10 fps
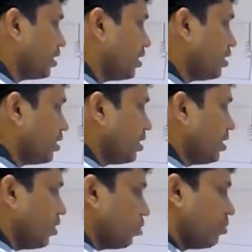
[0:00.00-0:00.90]
t.
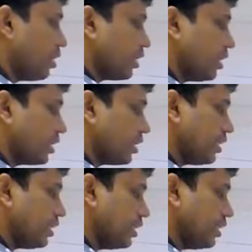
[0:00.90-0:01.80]
Omega
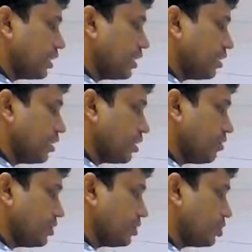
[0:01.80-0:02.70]
t integrate
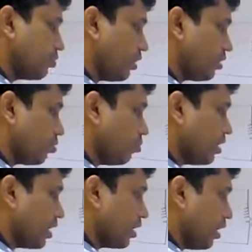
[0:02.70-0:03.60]
derivation is what?
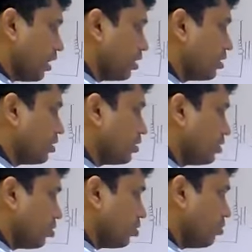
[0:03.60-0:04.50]
Omega.
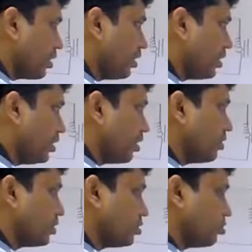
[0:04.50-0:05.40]
Omega t
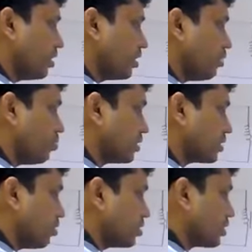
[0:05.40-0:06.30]
derivation is omega plus
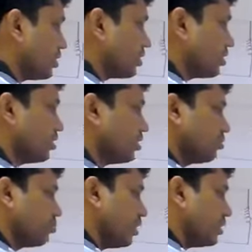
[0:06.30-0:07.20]
constant.
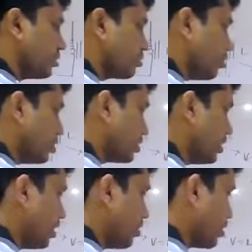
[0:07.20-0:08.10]
Plus
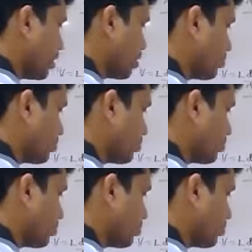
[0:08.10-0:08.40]
constant R.